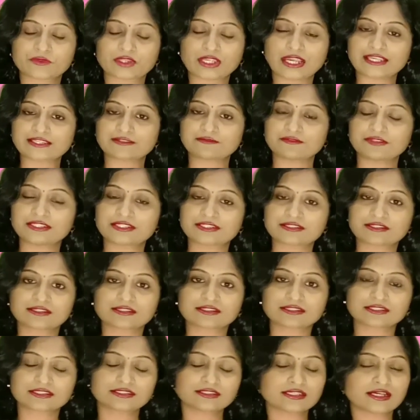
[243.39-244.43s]
as we
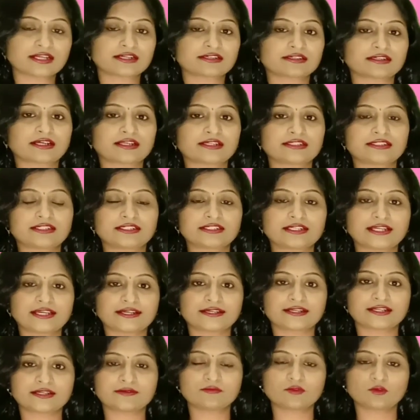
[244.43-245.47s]
discussed in the earlier
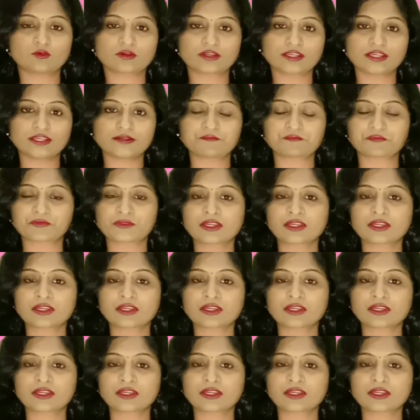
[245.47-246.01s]
diagram. Okay,